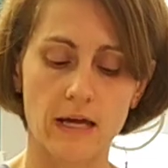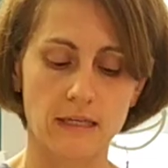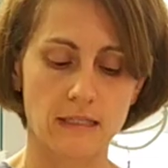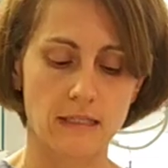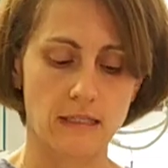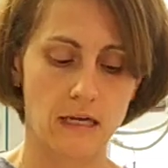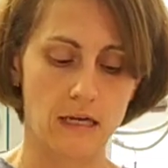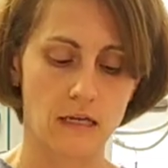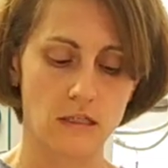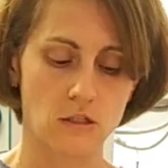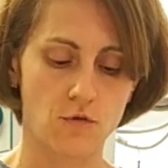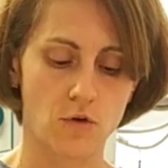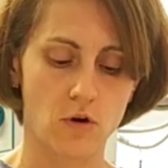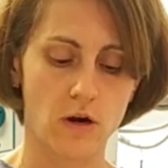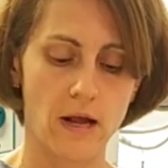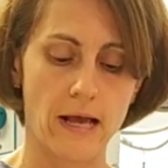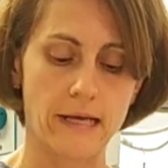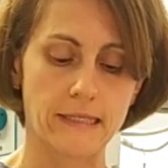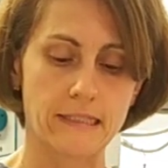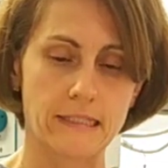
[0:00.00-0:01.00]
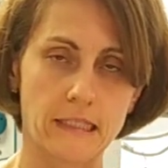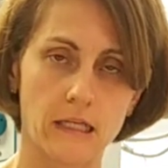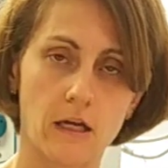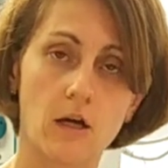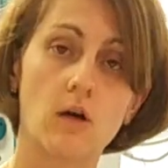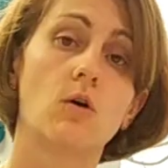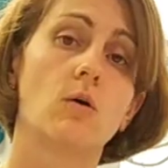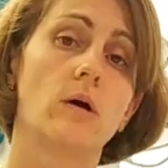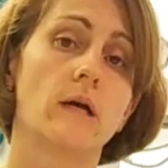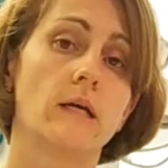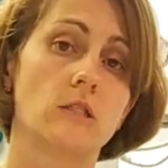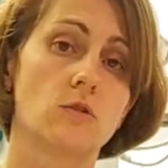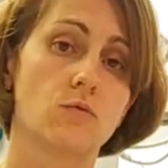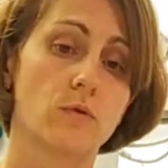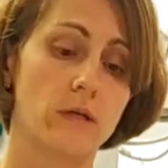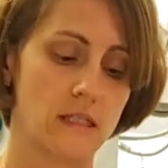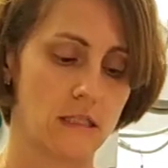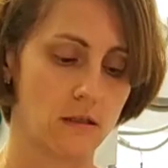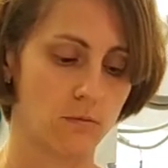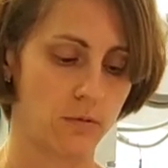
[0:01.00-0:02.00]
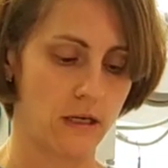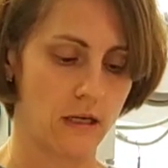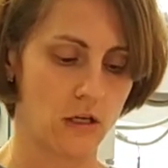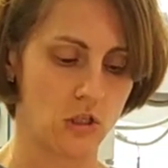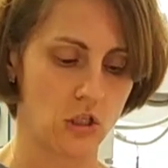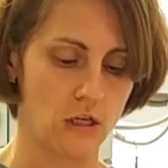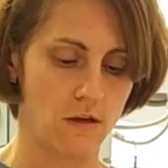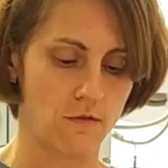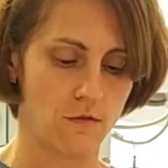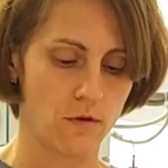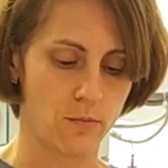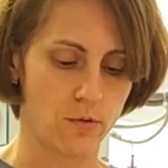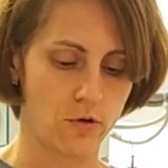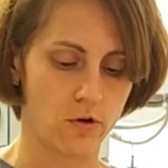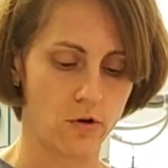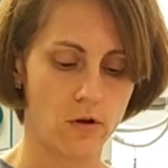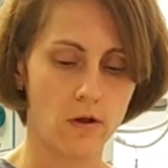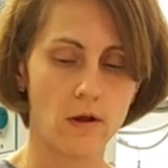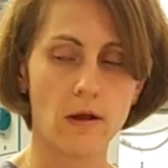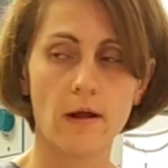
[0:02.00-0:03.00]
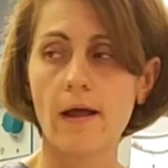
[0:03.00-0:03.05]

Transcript: stands for as low as reasonably achievable.